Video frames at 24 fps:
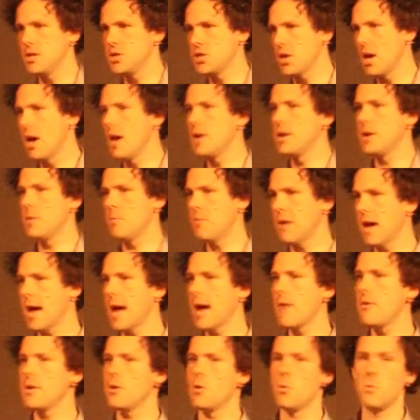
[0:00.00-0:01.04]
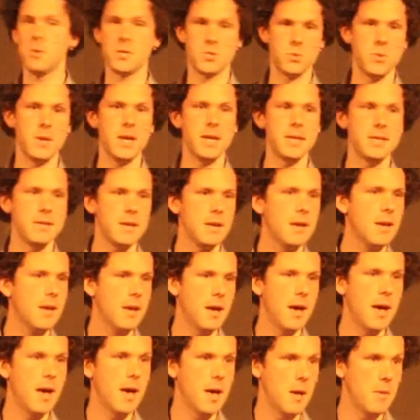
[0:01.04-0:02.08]
child and a parent, or between
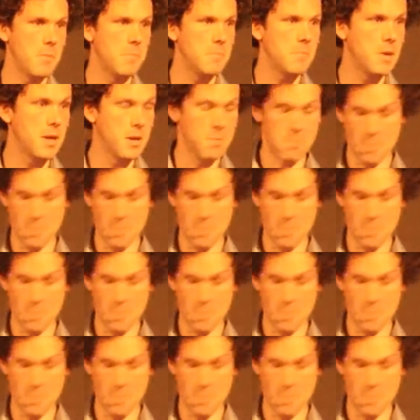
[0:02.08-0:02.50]
uh, um, a